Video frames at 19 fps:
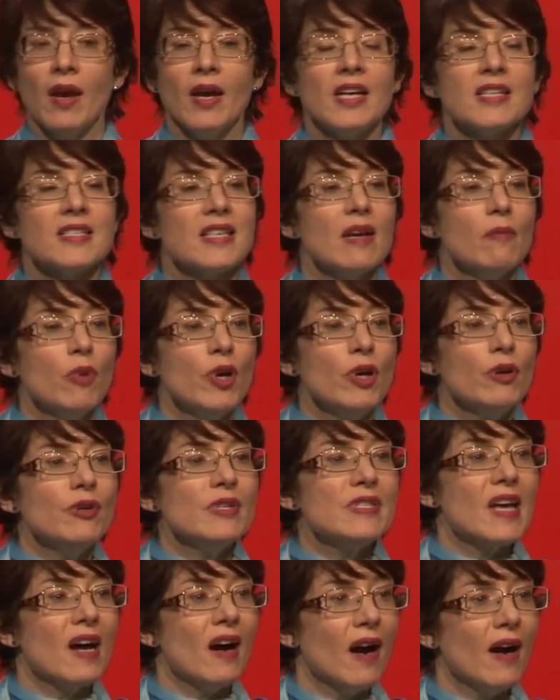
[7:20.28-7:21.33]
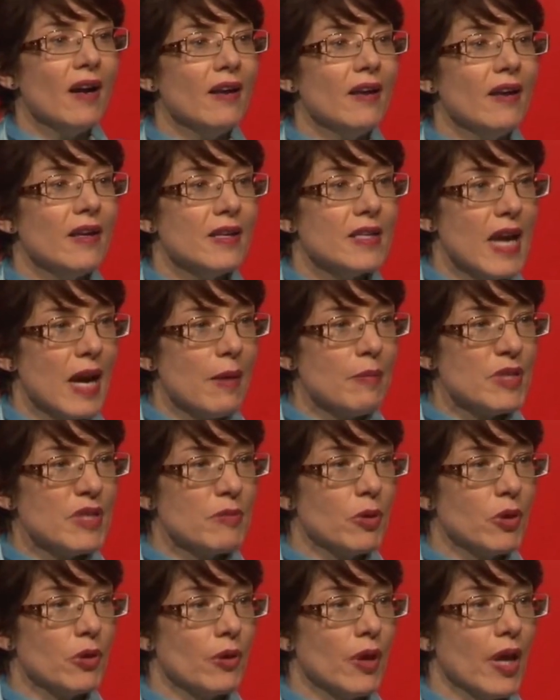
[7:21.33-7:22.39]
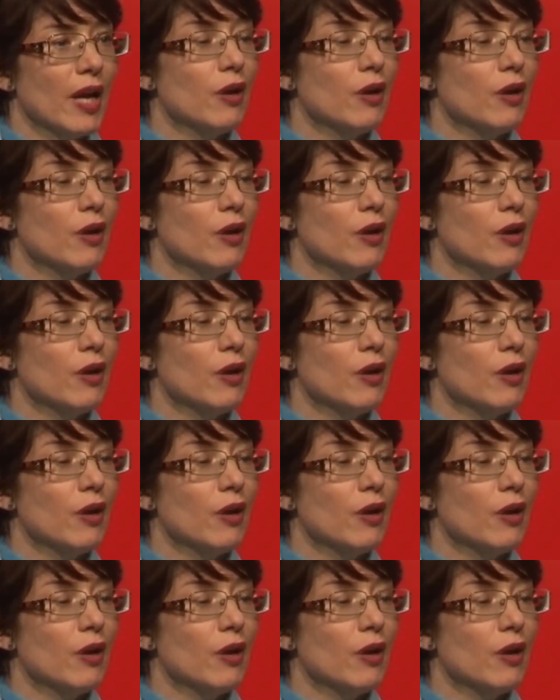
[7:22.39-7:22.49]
Someone who is highly adaptable